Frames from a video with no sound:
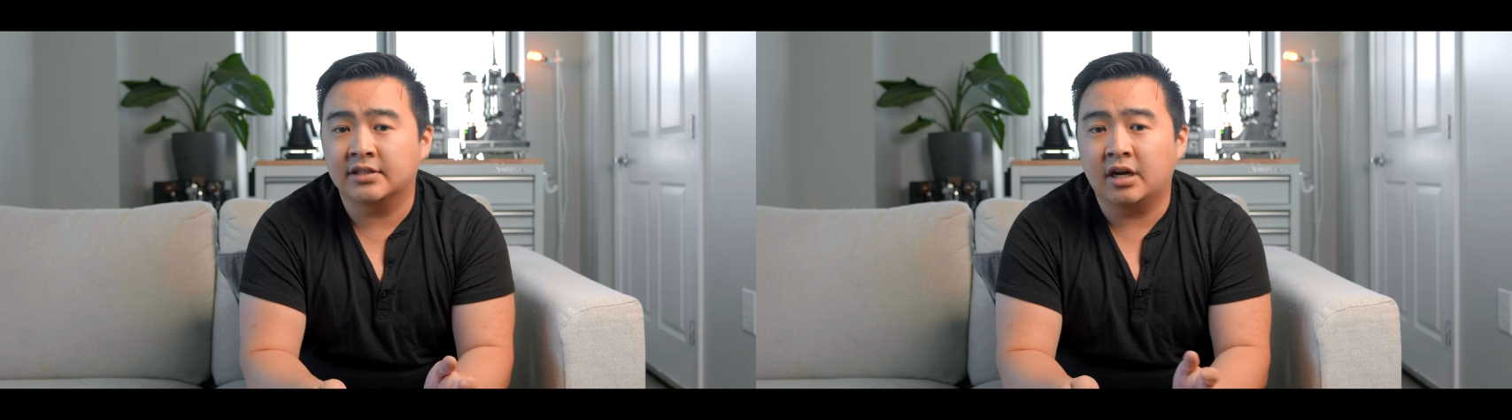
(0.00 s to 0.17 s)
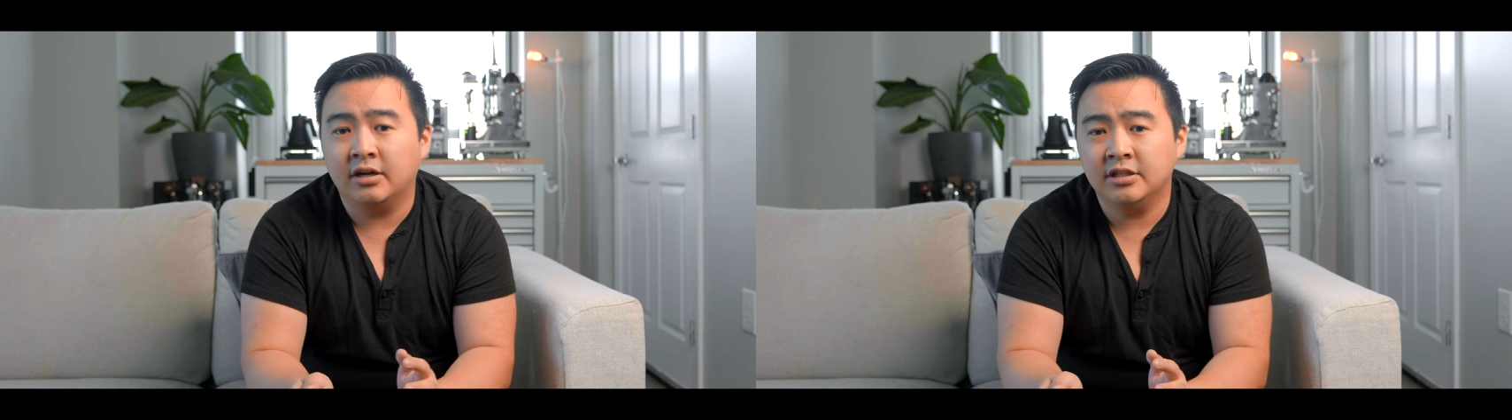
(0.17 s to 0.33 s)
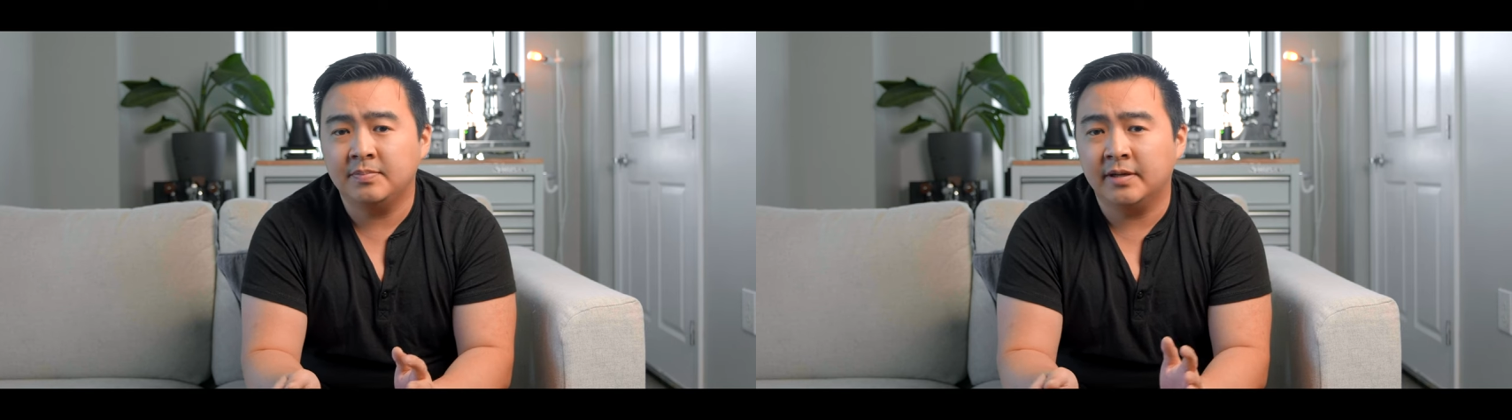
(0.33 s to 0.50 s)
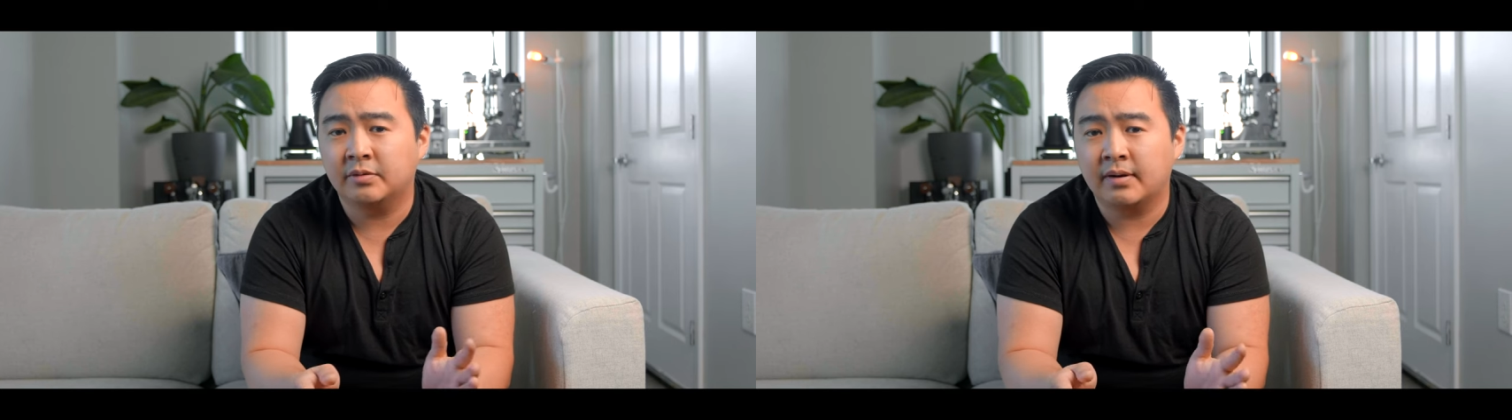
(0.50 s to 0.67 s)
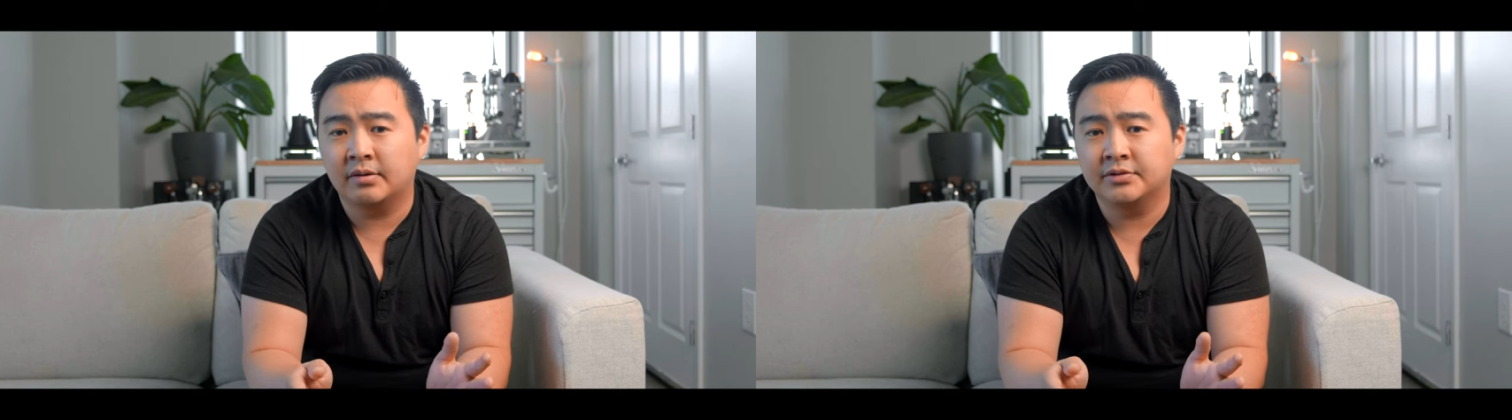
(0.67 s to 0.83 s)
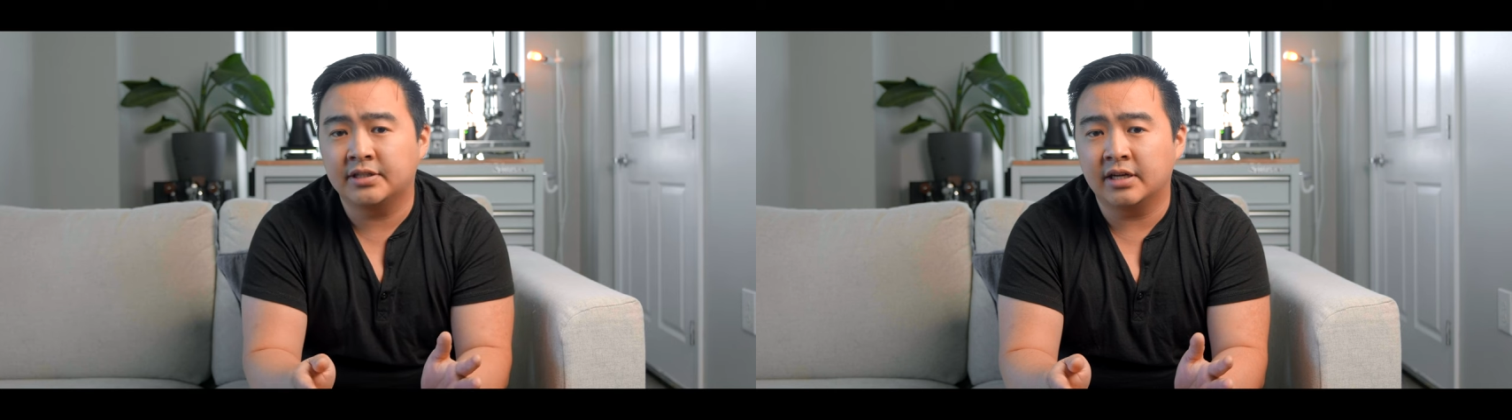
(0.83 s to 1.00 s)
caused my
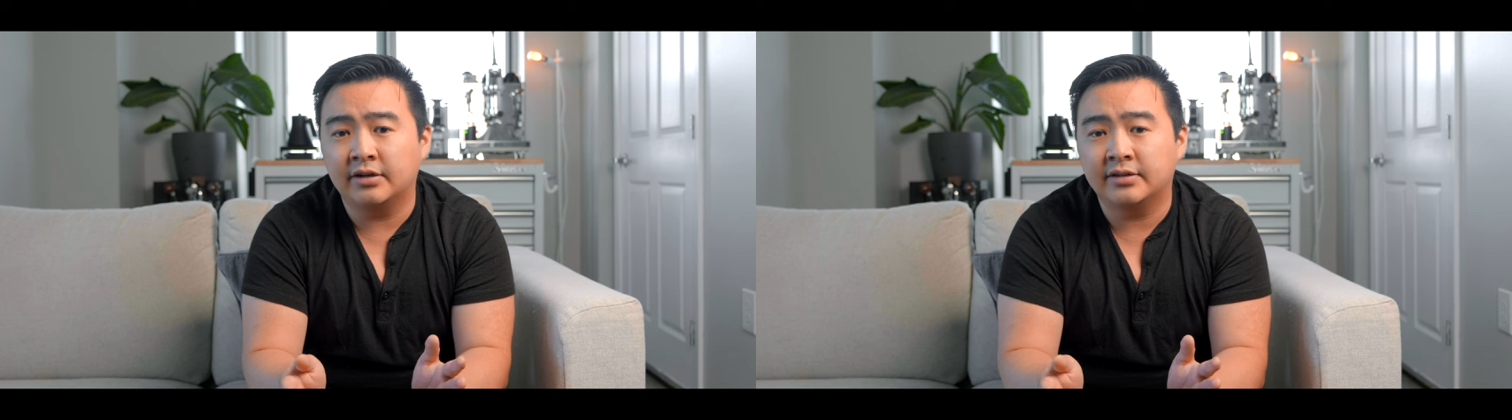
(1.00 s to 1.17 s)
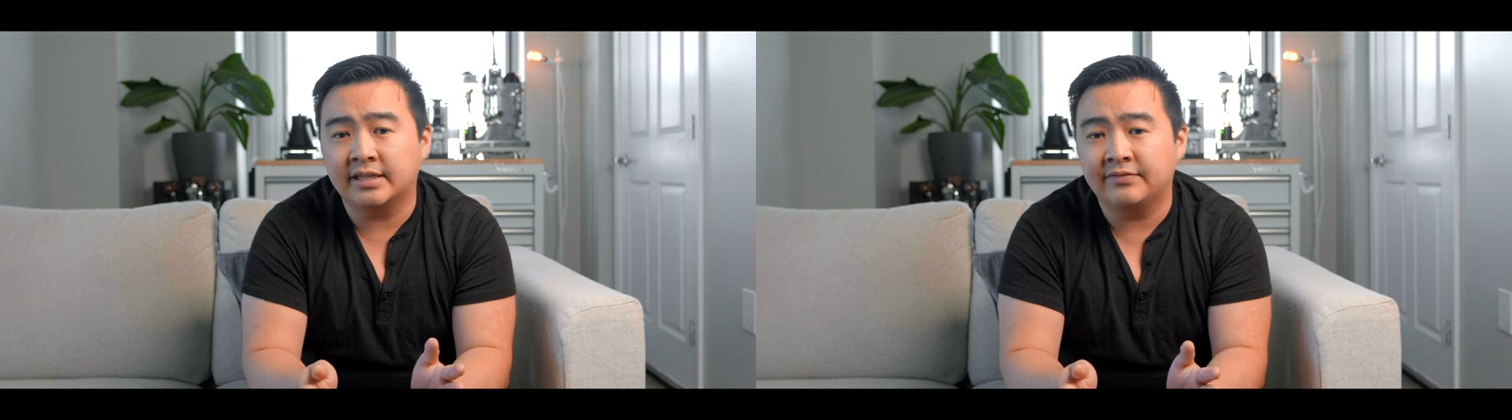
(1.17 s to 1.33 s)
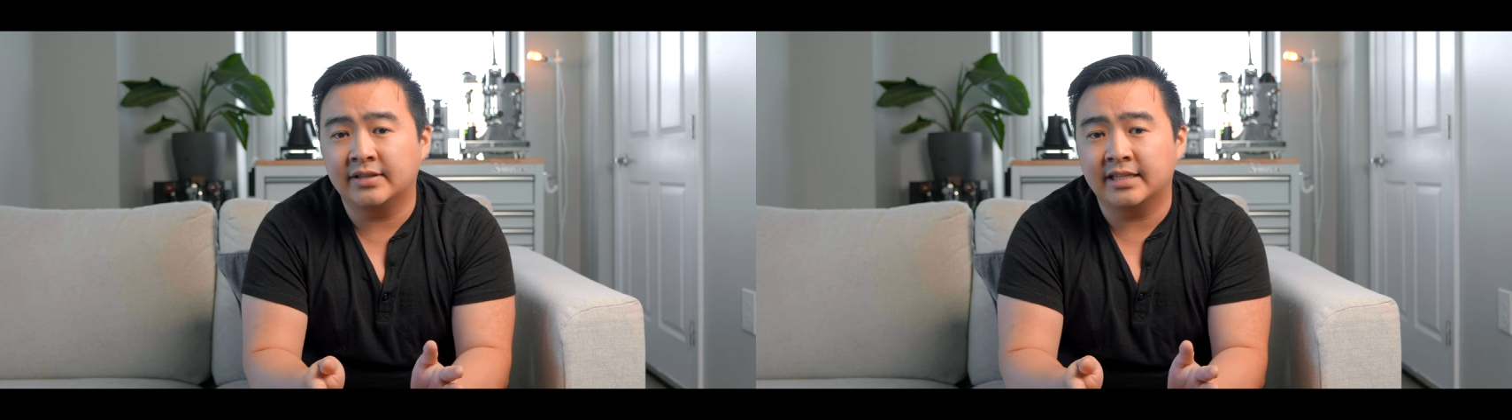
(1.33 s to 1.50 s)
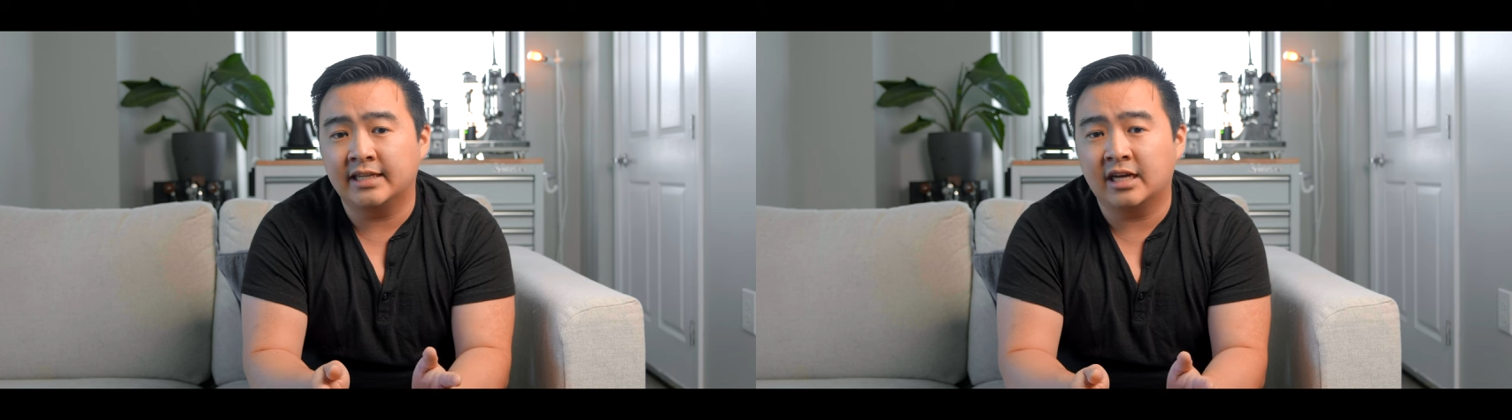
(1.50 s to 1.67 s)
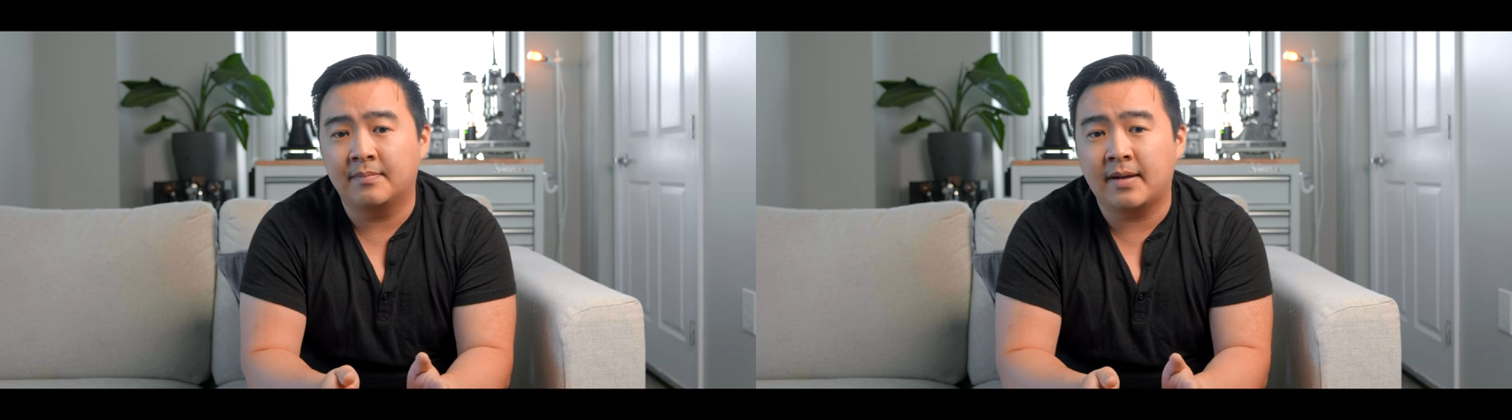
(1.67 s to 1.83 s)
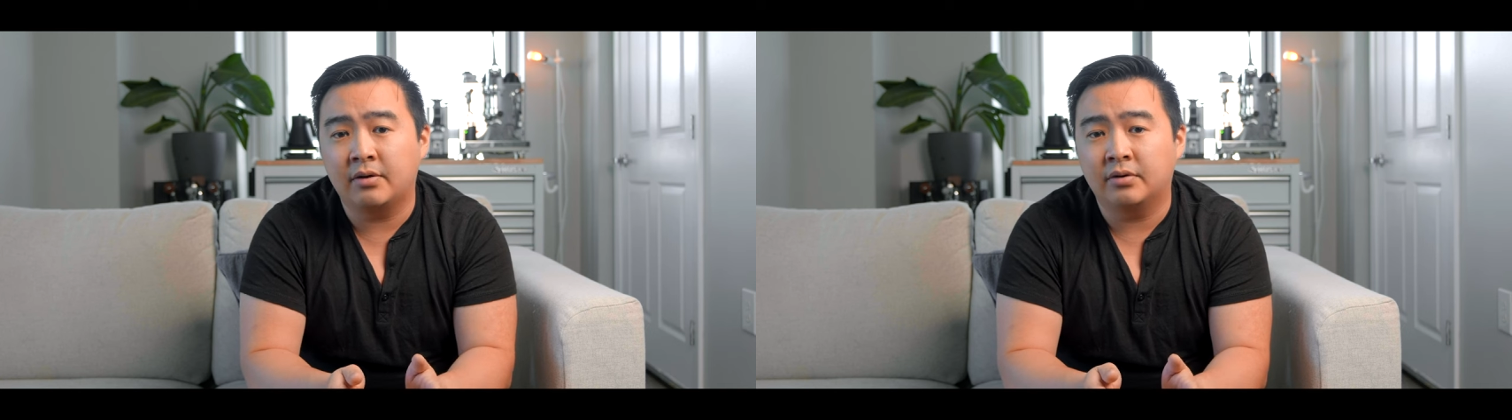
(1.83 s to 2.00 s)
grounds to unevenly
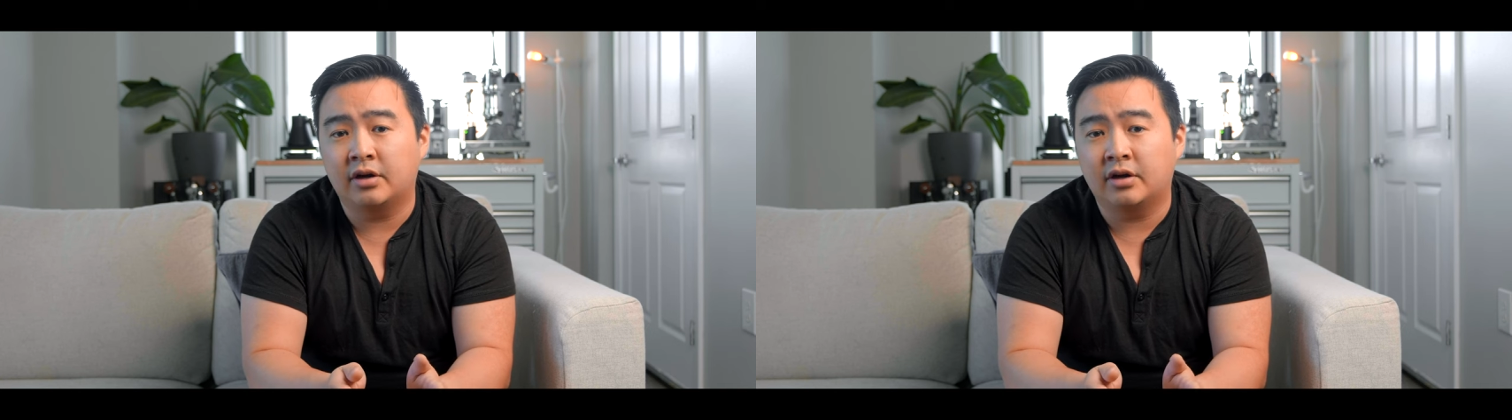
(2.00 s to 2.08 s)
come out